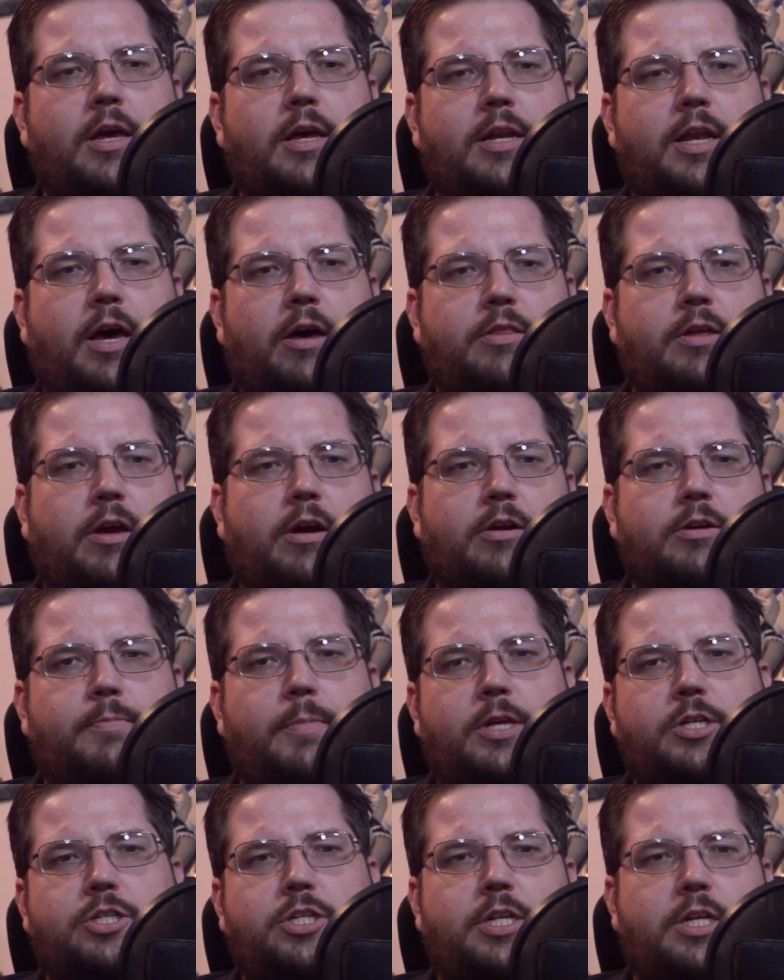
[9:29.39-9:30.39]
Now, they are
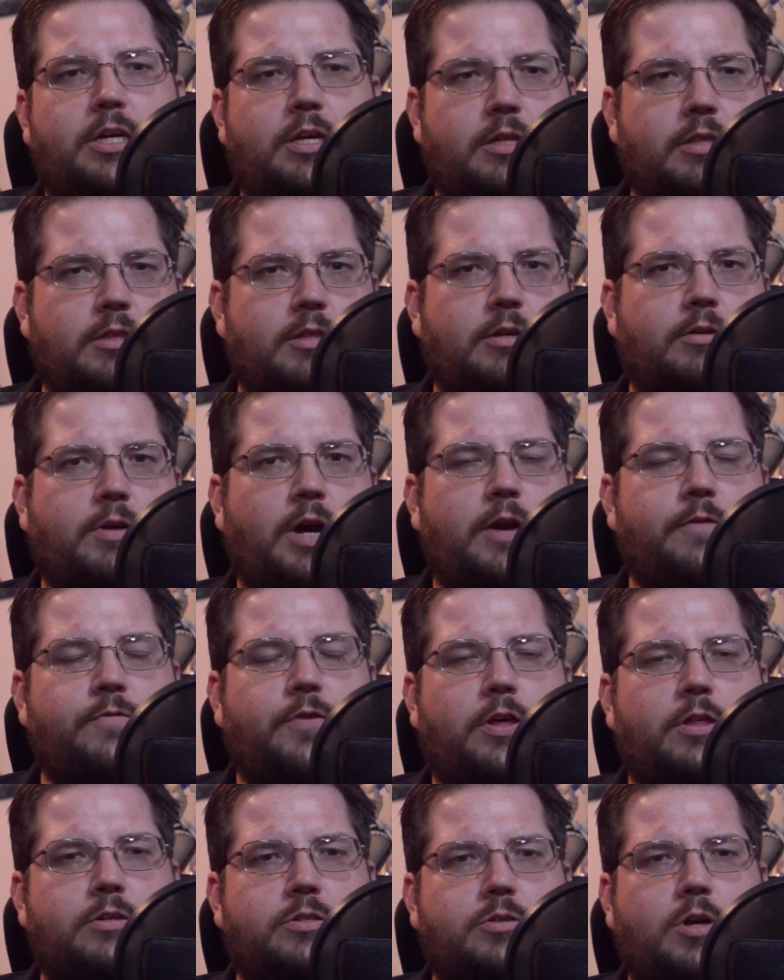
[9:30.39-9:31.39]
mentioning the
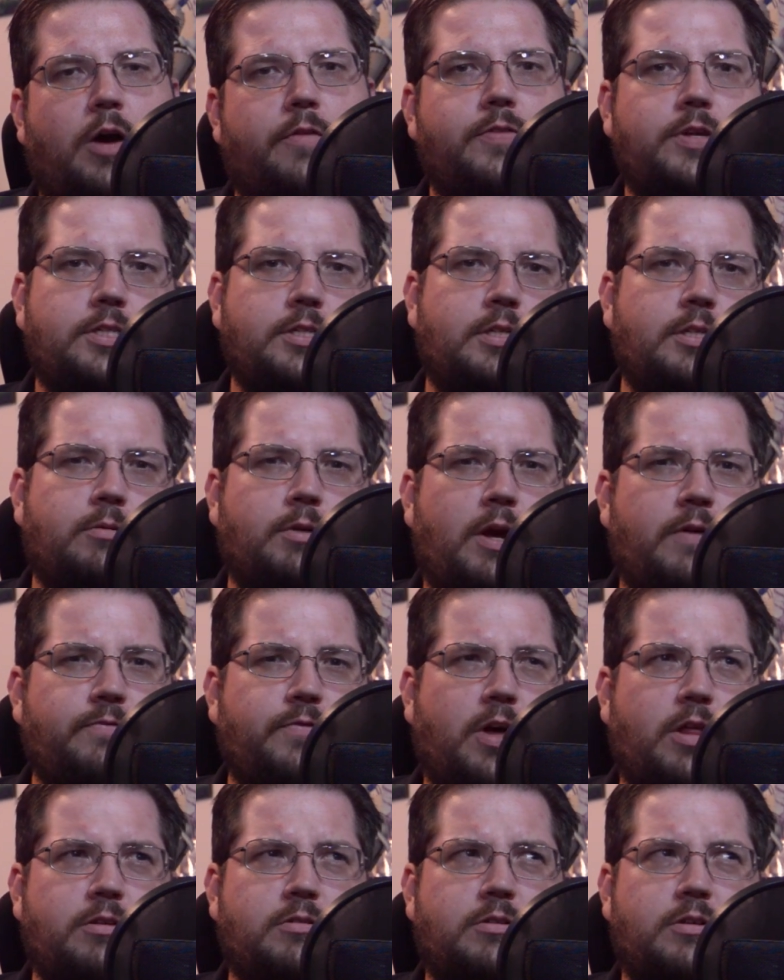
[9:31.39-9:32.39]
grandfather, so obviously the
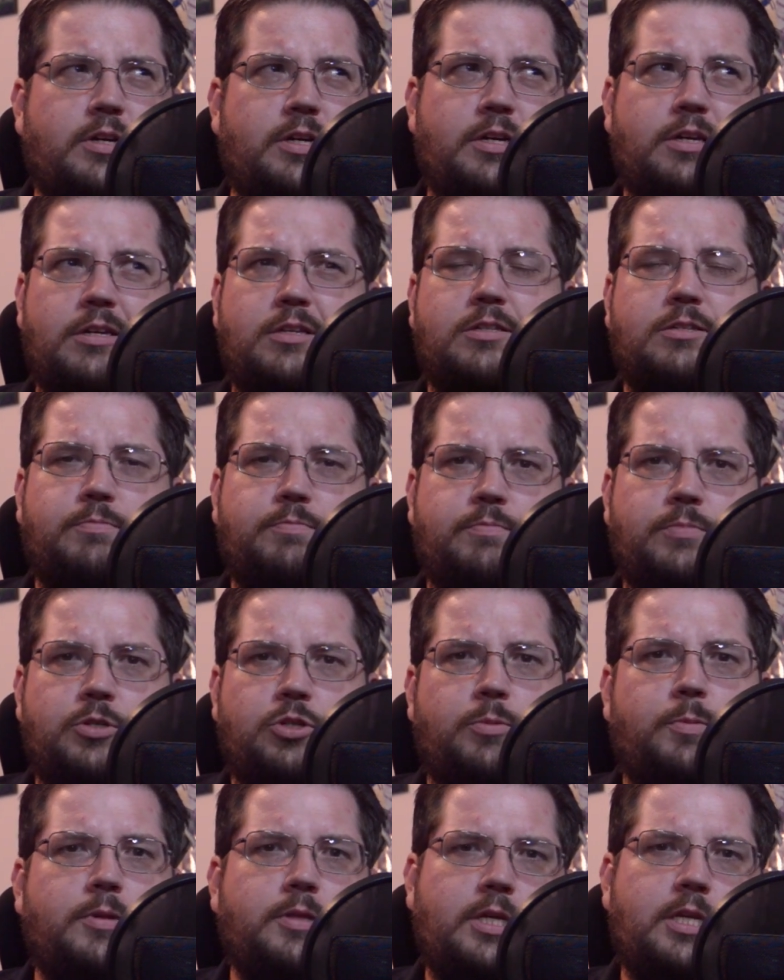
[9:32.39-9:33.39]
grandfather is
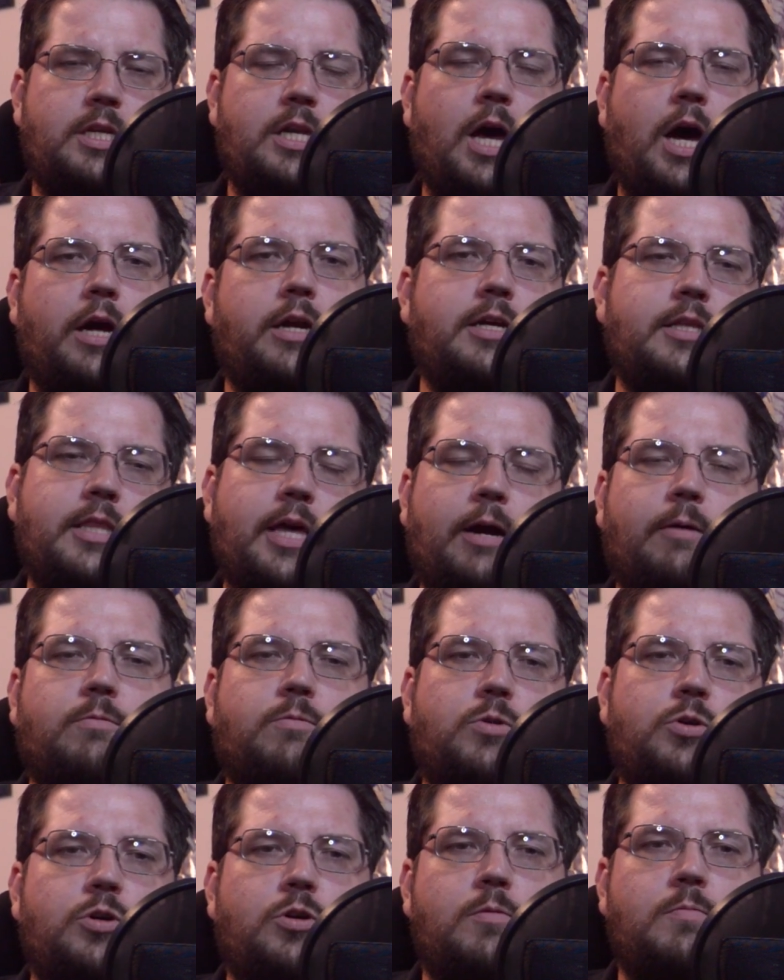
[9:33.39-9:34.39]
presumably not in that
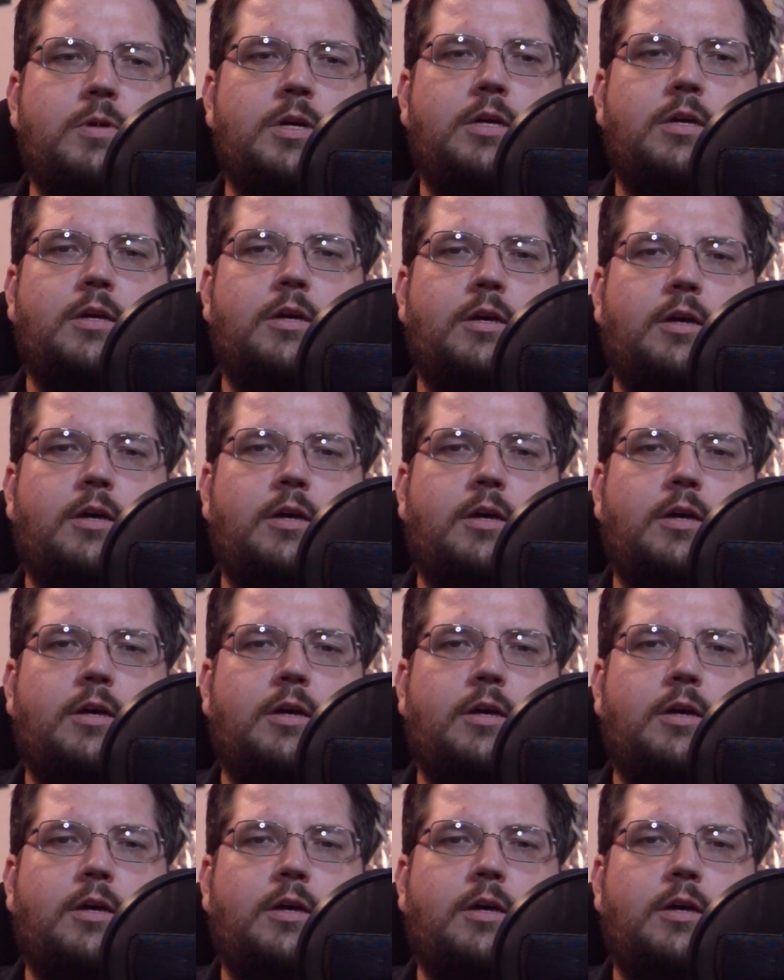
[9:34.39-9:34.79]
room,